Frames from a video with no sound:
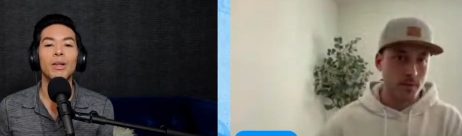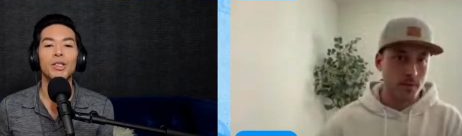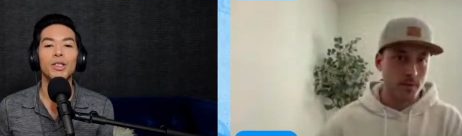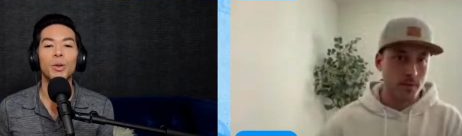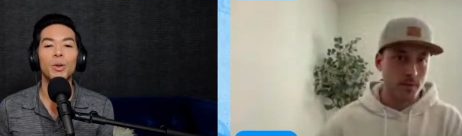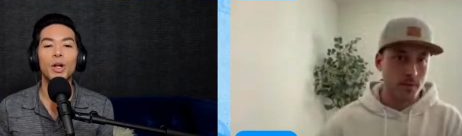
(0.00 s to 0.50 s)

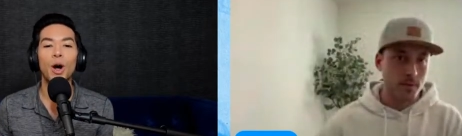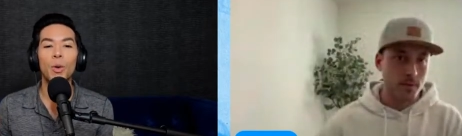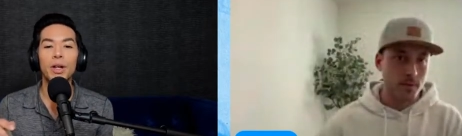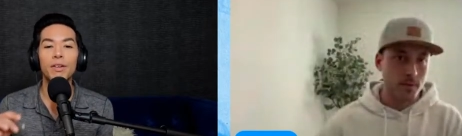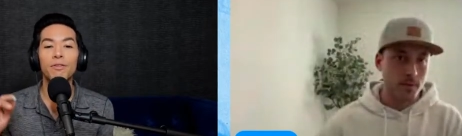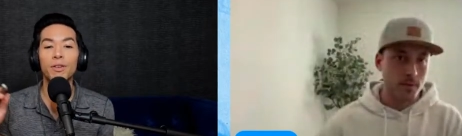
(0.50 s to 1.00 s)
Speaker 1: So
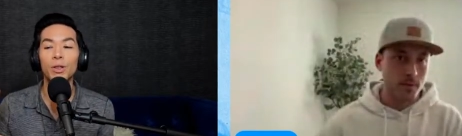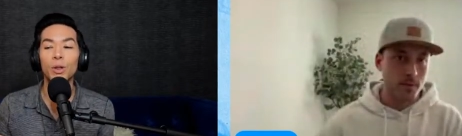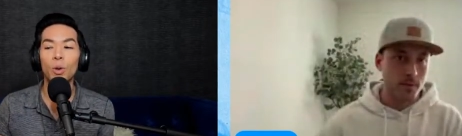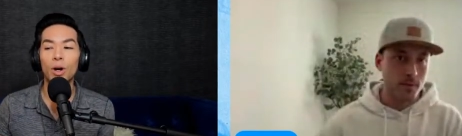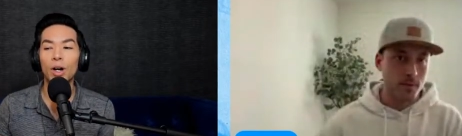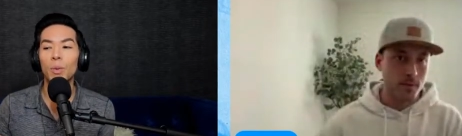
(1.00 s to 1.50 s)
going for
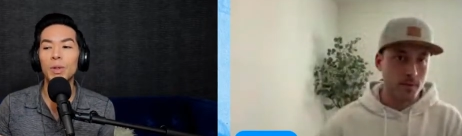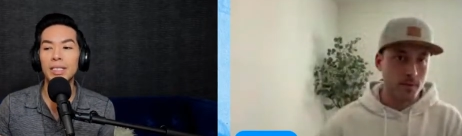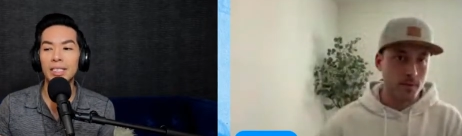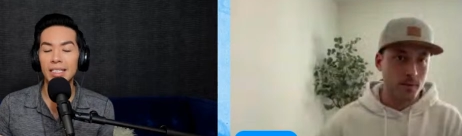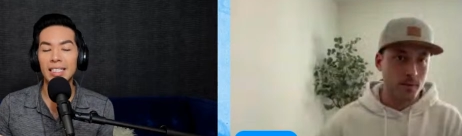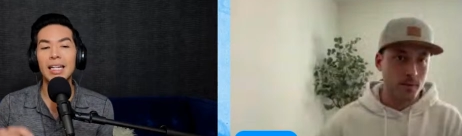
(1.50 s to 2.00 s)
Laura
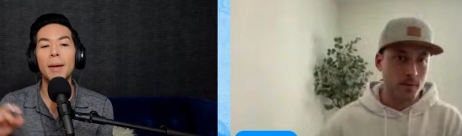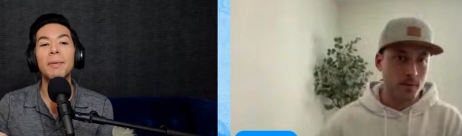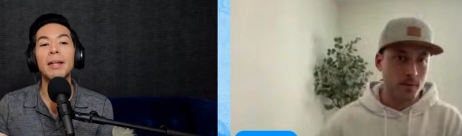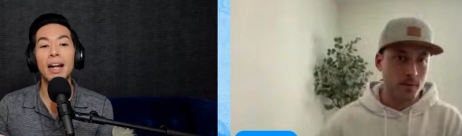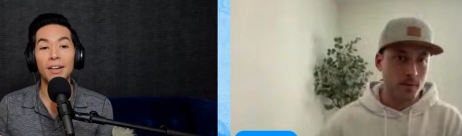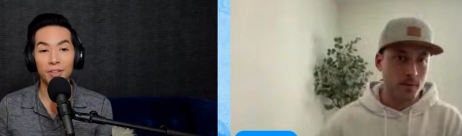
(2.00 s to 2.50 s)
was
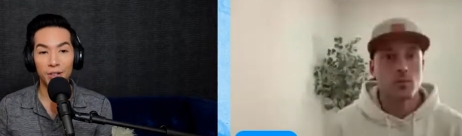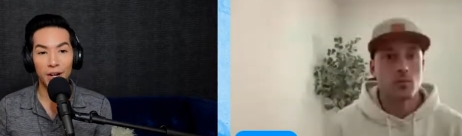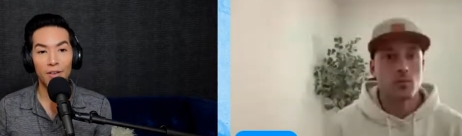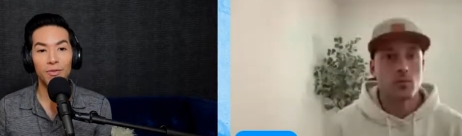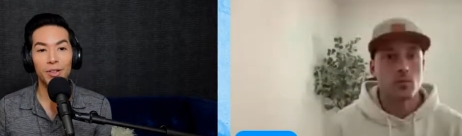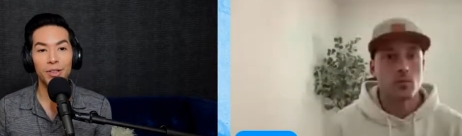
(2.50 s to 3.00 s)
stepping out of your
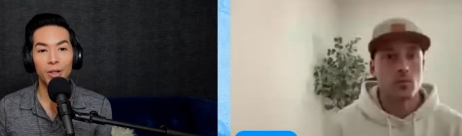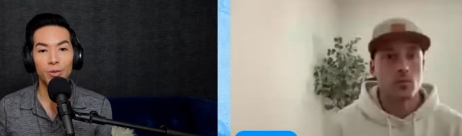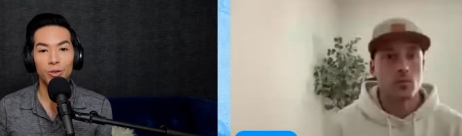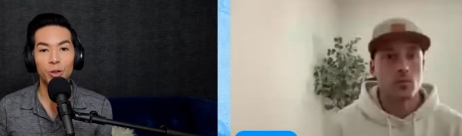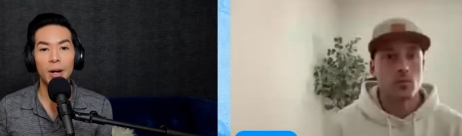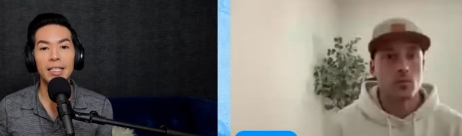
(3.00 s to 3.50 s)
comfort zone,
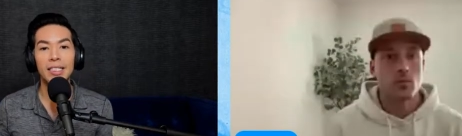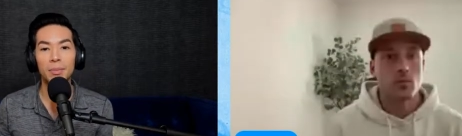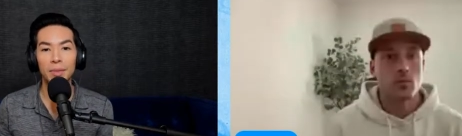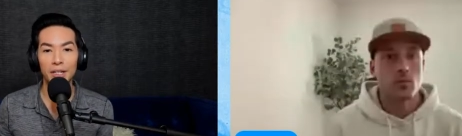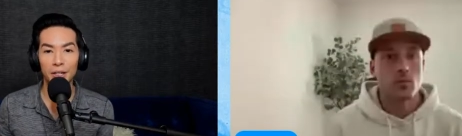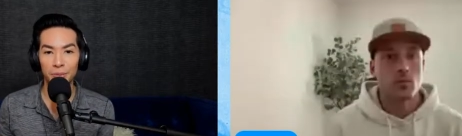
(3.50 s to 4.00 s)
trying
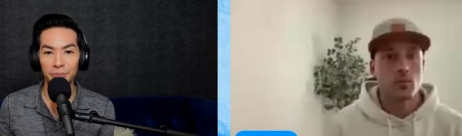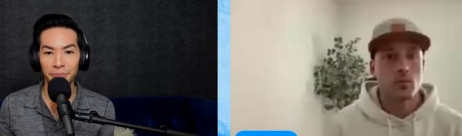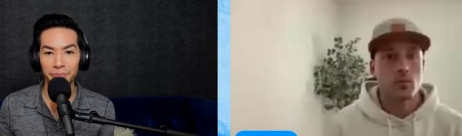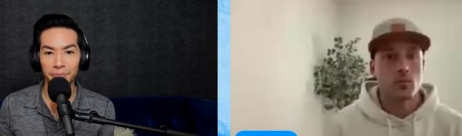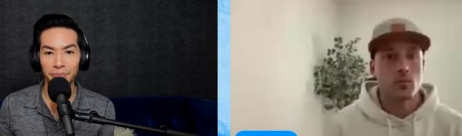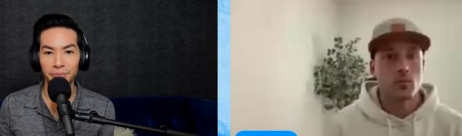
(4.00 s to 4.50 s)
something yes.
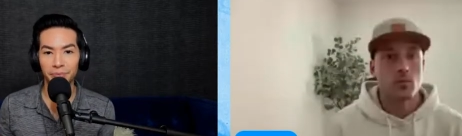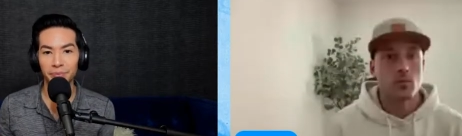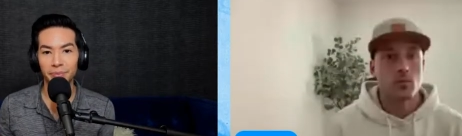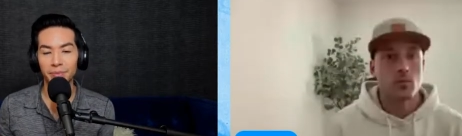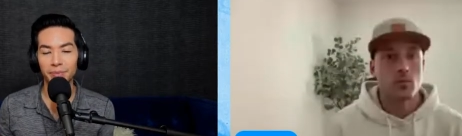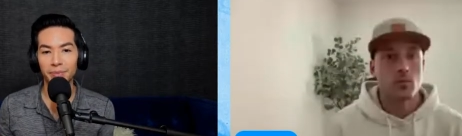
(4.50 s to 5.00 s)

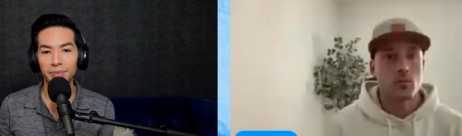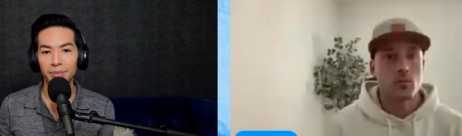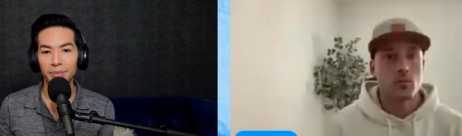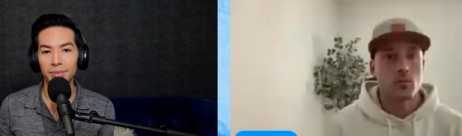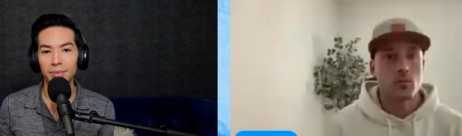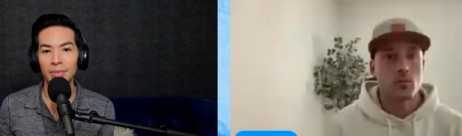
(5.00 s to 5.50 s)
new. Yeah.
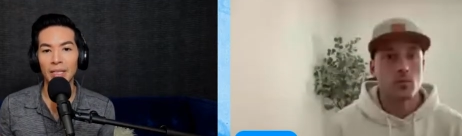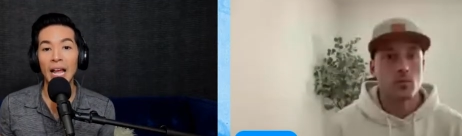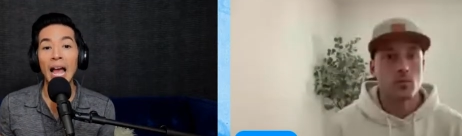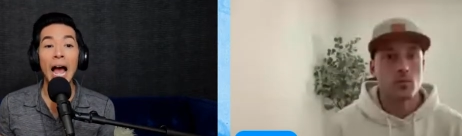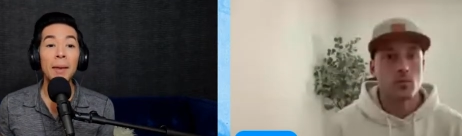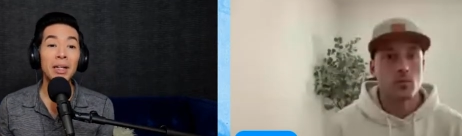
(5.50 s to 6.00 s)

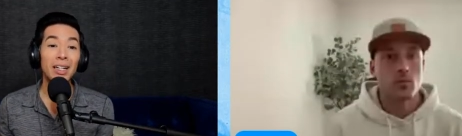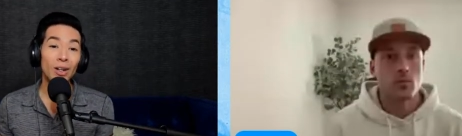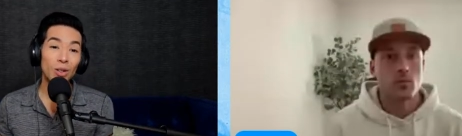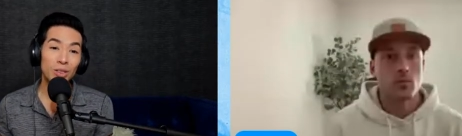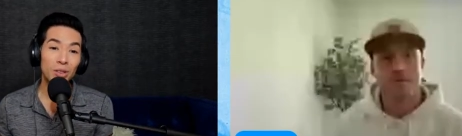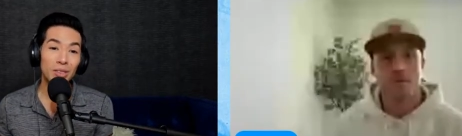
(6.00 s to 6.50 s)
I mean, it also